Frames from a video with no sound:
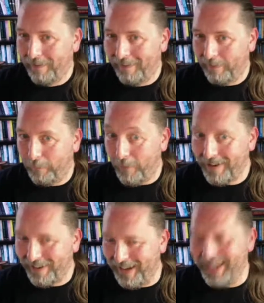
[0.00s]
Yeah.
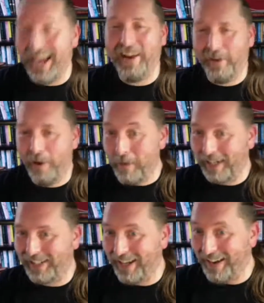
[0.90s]
What? Yeah. Oh
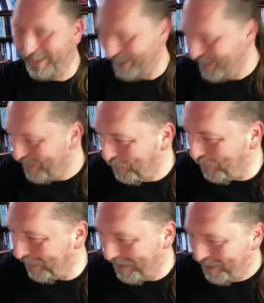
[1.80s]
my God!
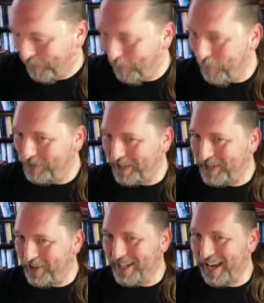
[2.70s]
What was I
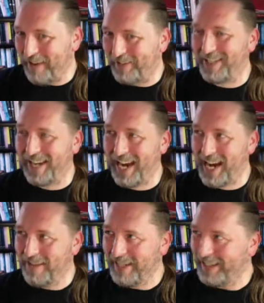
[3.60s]
doing to have such a
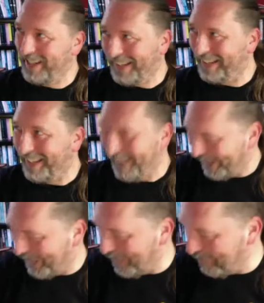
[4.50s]
hairy son?
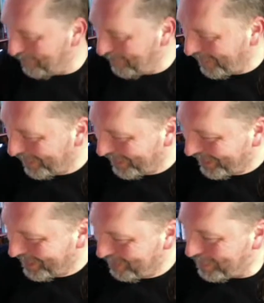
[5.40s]
It
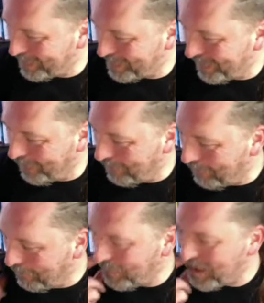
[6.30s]
was
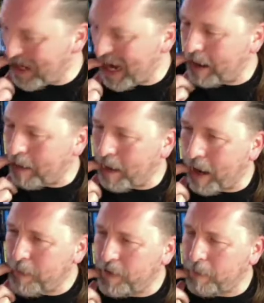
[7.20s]

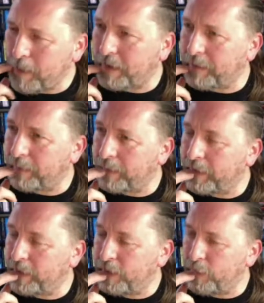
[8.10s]
a bit
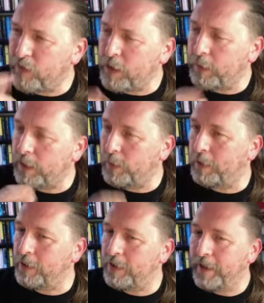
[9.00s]
surreal as well,
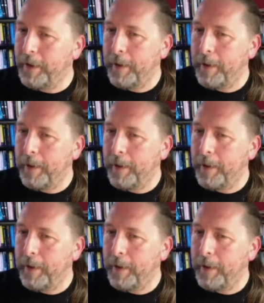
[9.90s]
because